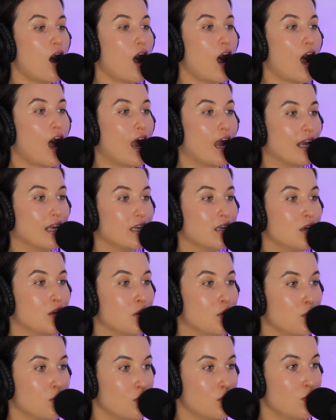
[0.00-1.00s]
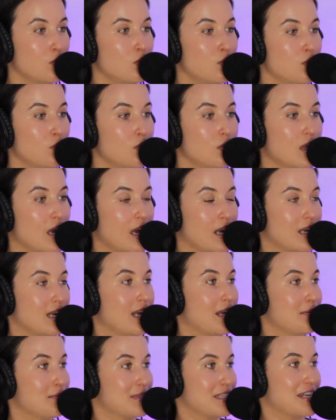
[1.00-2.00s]
I knew that
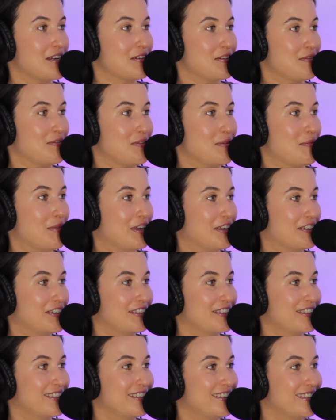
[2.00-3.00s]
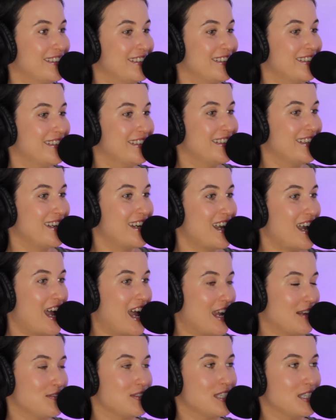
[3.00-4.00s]
name sounded familiar.
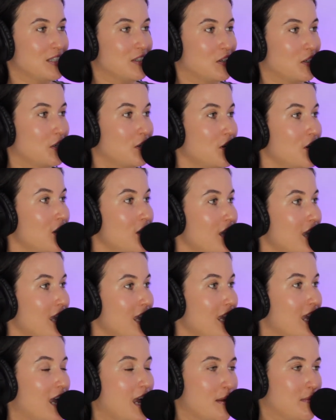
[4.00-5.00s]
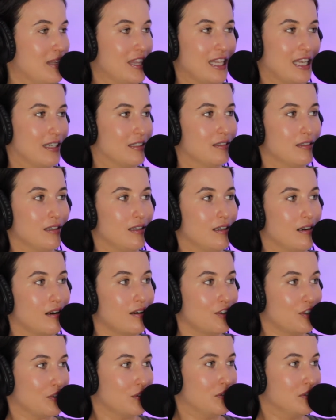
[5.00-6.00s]
I've seen her. I mean, like, in
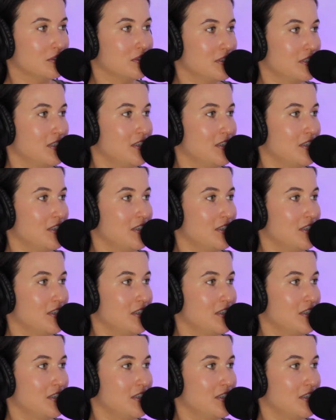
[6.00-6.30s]
articles.